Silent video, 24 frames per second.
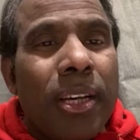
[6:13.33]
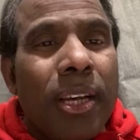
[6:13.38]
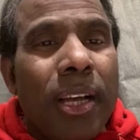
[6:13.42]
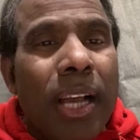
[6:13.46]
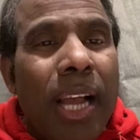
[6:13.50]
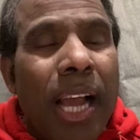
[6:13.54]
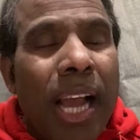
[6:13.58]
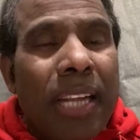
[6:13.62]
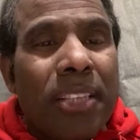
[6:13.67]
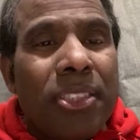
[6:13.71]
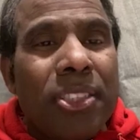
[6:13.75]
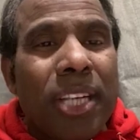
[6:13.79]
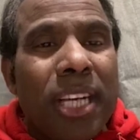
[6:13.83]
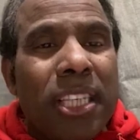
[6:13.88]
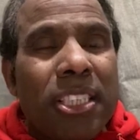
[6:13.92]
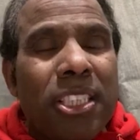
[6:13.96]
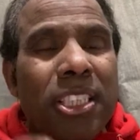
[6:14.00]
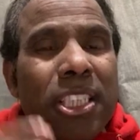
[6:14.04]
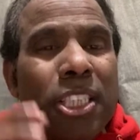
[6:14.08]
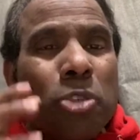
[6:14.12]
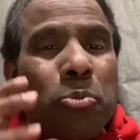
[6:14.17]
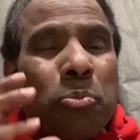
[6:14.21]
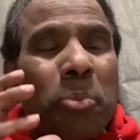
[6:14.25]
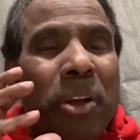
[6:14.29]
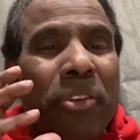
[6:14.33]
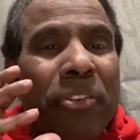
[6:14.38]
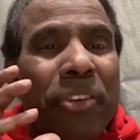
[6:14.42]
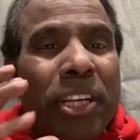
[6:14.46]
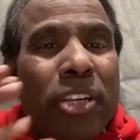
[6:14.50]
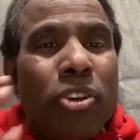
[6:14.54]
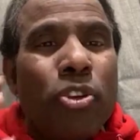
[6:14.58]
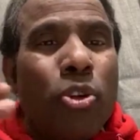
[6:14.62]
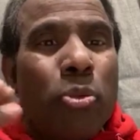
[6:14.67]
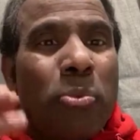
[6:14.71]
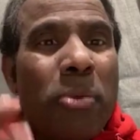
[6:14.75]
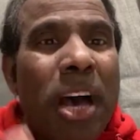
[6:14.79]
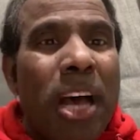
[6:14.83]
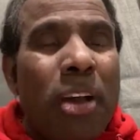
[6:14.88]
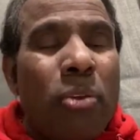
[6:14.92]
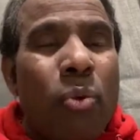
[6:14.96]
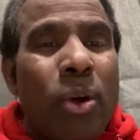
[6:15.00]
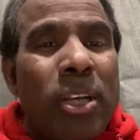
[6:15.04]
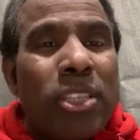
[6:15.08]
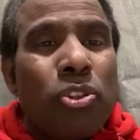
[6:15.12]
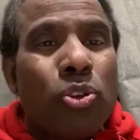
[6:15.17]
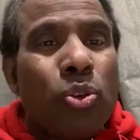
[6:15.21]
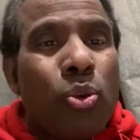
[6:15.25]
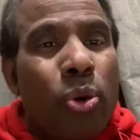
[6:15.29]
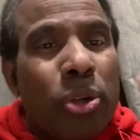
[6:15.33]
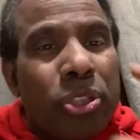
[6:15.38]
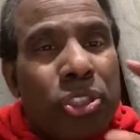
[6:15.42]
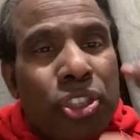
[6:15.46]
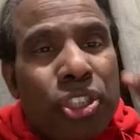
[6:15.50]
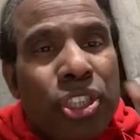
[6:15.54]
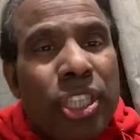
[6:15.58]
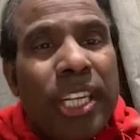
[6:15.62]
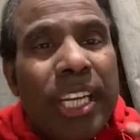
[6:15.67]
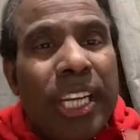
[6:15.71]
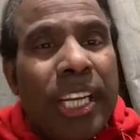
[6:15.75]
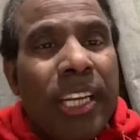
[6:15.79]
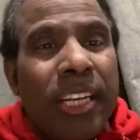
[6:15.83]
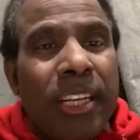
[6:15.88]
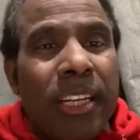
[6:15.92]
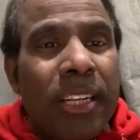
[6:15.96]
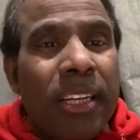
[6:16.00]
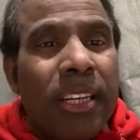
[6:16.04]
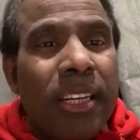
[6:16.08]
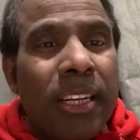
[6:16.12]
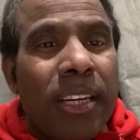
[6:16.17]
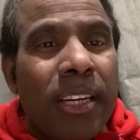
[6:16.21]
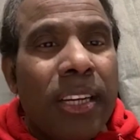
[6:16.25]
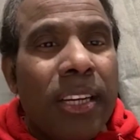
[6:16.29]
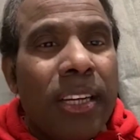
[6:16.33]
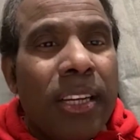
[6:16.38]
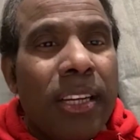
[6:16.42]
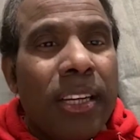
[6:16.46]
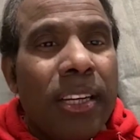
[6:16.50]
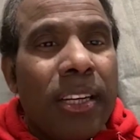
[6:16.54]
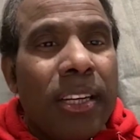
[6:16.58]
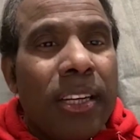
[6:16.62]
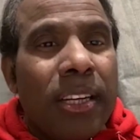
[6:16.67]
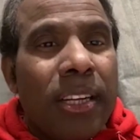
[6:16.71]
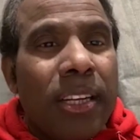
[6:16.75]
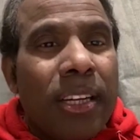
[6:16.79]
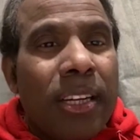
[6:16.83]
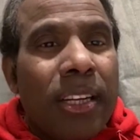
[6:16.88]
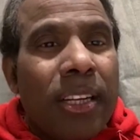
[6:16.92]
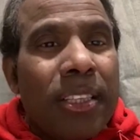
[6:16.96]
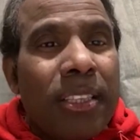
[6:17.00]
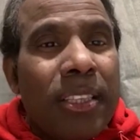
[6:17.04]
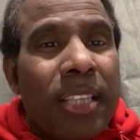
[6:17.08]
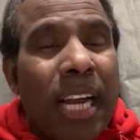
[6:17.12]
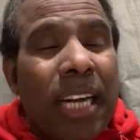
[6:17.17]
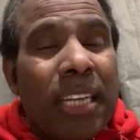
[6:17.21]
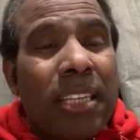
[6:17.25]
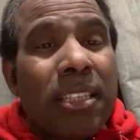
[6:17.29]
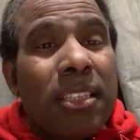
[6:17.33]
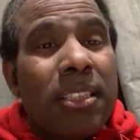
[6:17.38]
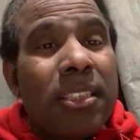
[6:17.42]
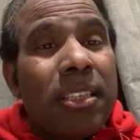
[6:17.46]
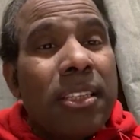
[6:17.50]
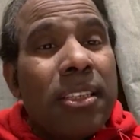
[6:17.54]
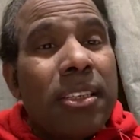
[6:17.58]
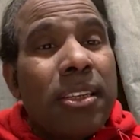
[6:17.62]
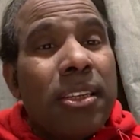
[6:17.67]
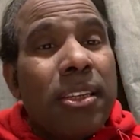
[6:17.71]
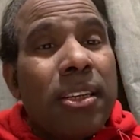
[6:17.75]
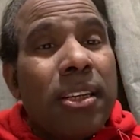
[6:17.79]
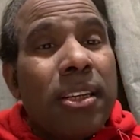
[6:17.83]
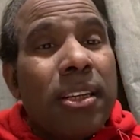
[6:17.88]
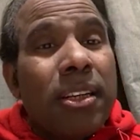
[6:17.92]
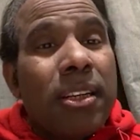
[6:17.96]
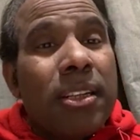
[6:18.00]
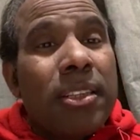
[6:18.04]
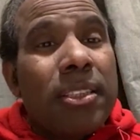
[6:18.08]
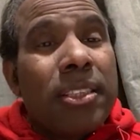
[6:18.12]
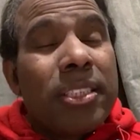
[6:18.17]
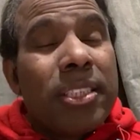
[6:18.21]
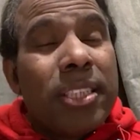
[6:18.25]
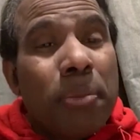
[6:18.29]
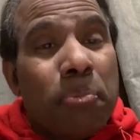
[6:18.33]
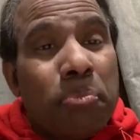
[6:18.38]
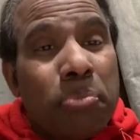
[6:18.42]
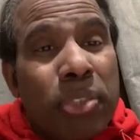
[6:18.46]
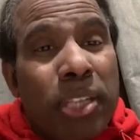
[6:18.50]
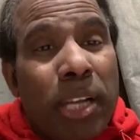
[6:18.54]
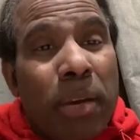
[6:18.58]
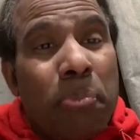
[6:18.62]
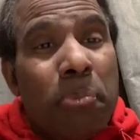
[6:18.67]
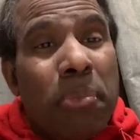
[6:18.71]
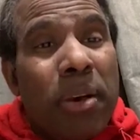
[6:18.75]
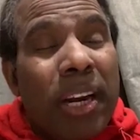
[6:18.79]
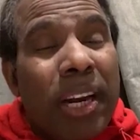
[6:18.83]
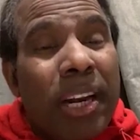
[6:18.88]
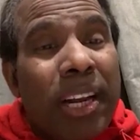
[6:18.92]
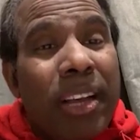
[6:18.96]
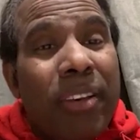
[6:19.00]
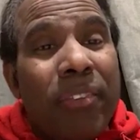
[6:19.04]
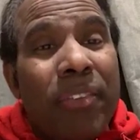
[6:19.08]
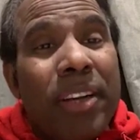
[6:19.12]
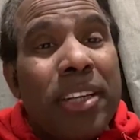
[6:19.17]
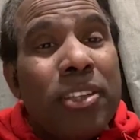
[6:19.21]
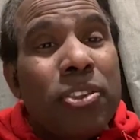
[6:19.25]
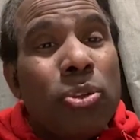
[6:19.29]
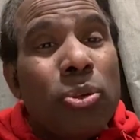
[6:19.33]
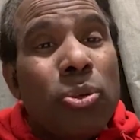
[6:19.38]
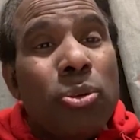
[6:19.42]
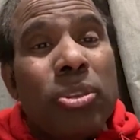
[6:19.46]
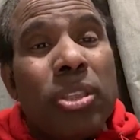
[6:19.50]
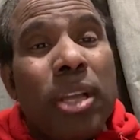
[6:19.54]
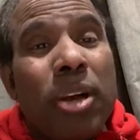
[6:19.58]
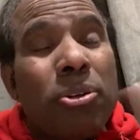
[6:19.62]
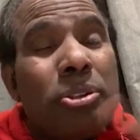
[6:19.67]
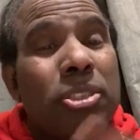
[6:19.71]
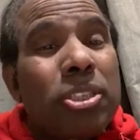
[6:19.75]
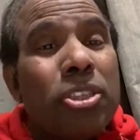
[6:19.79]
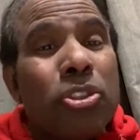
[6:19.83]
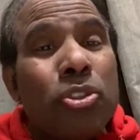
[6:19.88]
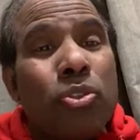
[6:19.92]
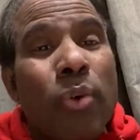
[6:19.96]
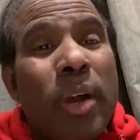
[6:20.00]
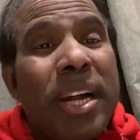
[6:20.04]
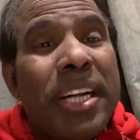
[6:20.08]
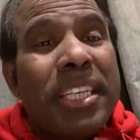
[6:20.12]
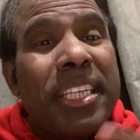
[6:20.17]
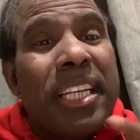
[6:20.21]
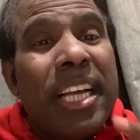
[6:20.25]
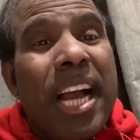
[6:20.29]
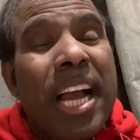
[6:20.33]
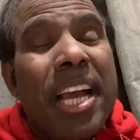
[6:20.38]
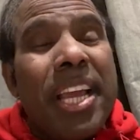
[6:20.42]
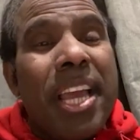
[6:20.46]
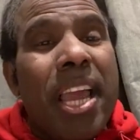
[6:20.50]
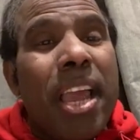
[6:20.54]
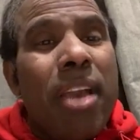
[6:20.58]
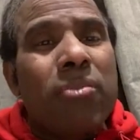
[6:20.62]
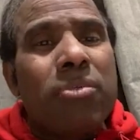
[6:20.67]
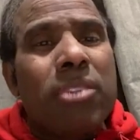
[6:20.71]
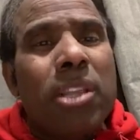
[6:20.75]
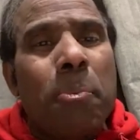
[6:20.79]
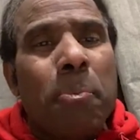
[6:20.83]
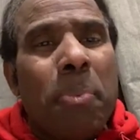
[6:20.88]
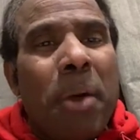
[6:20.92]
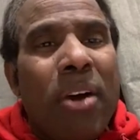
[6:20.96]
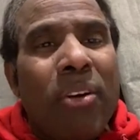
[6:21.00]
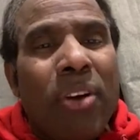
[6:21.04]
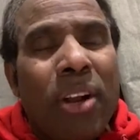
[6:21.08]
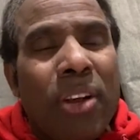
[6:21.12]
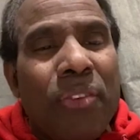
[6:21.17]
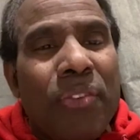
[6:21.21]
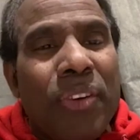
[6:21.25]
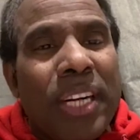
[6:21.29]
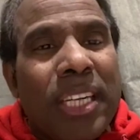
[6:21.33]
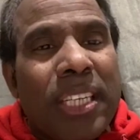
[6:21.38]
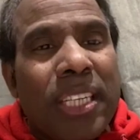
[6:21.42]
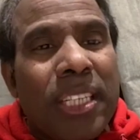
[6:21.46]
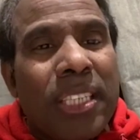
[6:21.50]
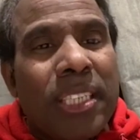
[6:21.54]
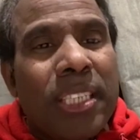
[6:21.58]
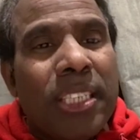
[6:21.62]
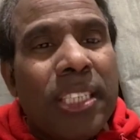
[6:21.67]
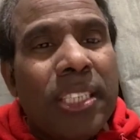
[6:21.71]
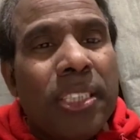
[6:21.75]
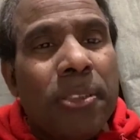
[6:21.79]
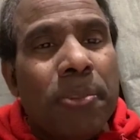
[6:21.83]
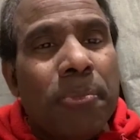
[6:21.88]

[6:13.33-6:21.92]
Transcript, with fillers: And Justice Praveen Kumar was questioning that September 11, 2020, I gave the power of attorney.